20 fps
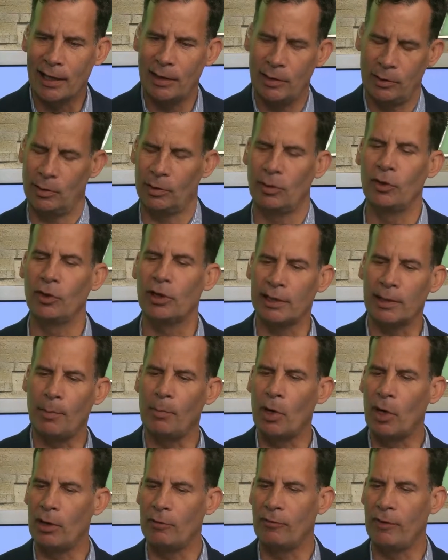of look at the
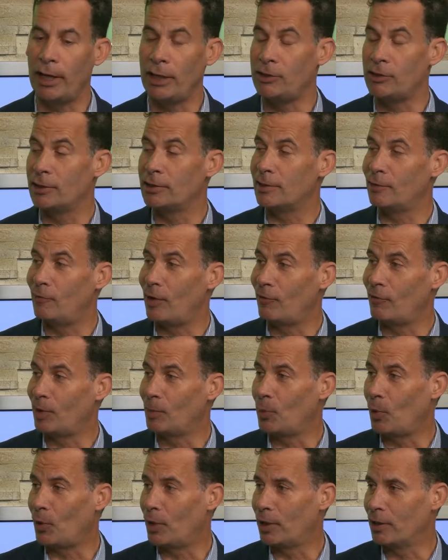motivations of every
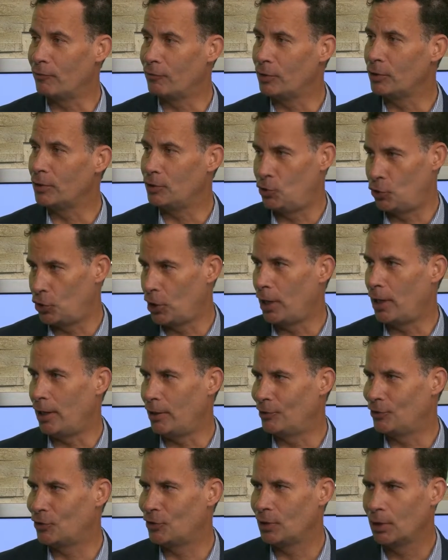party. If you're a
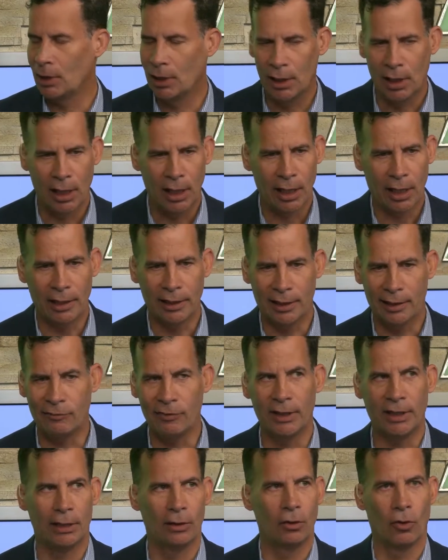judge,
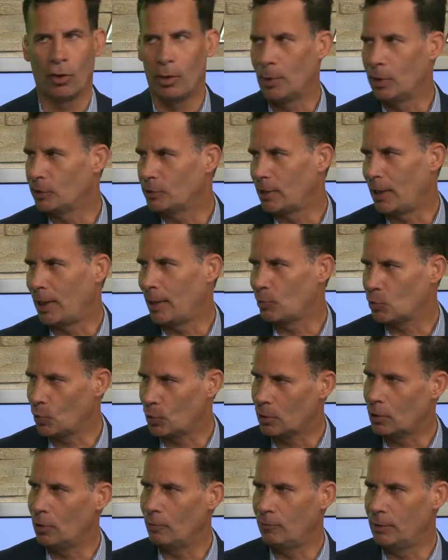even in normal times
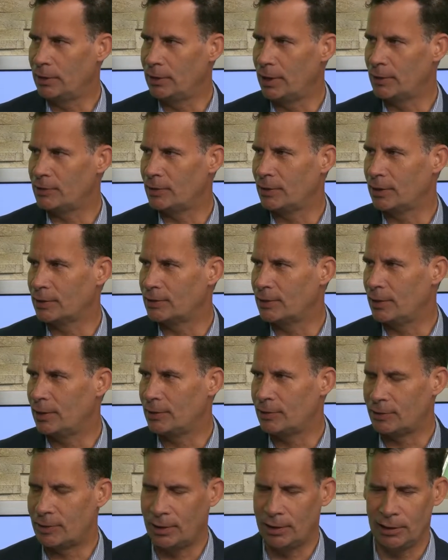when COVID doesn't
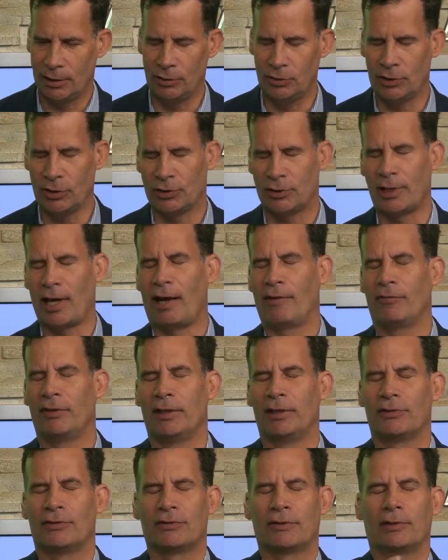exist, you just have
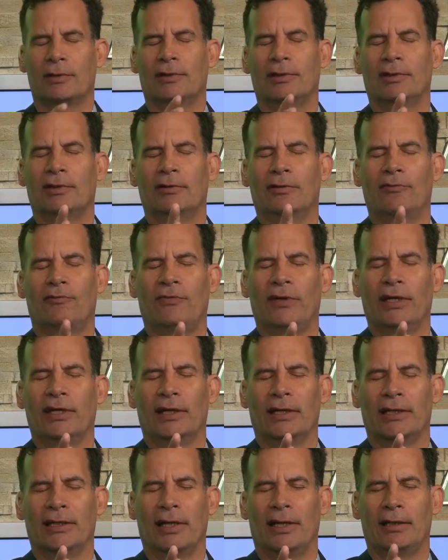this
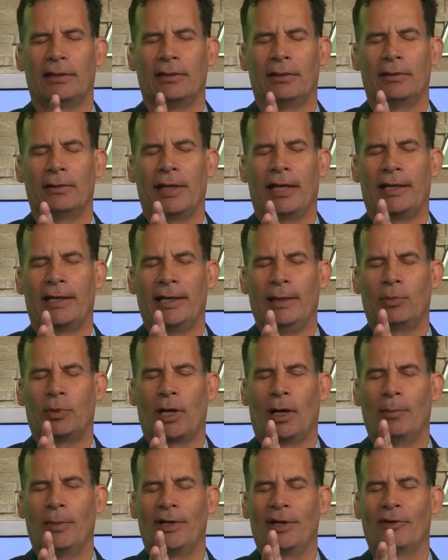feeling that they keep
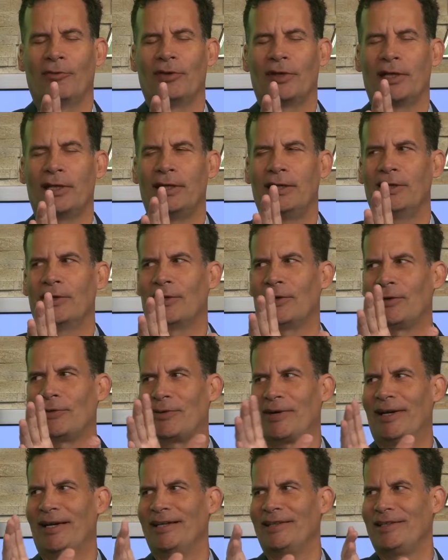coming over the hill,
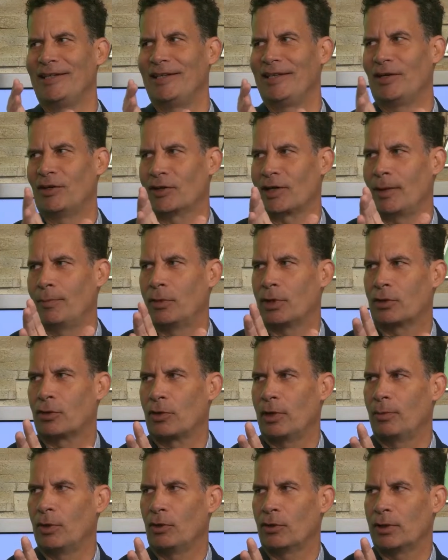right? Here come the
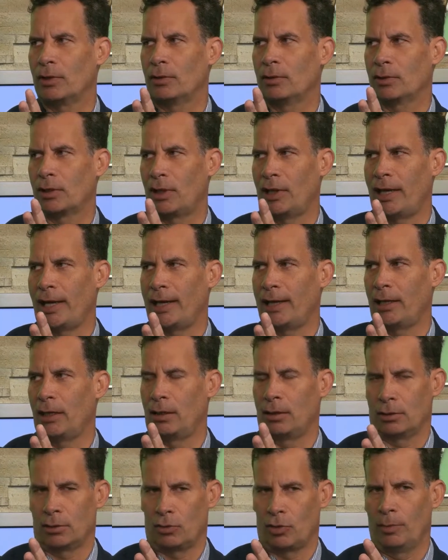criminal client
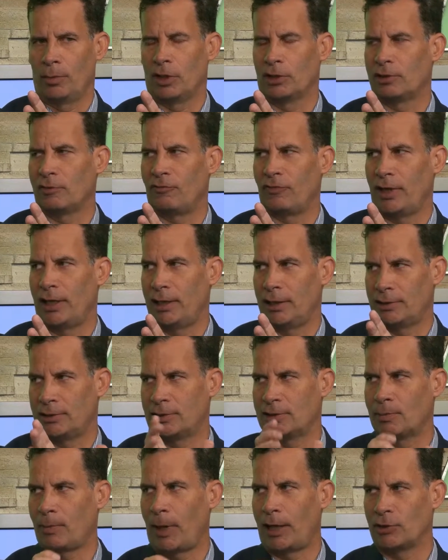or criminal defendants,
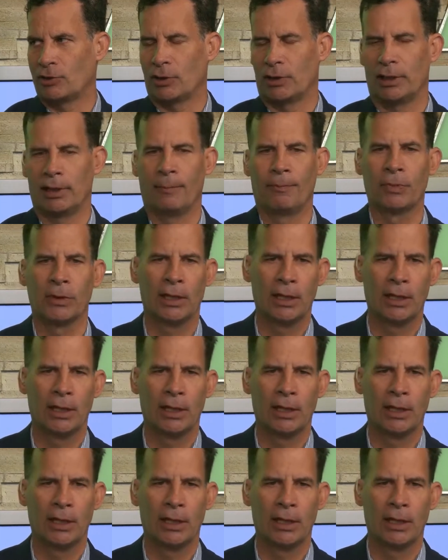especially.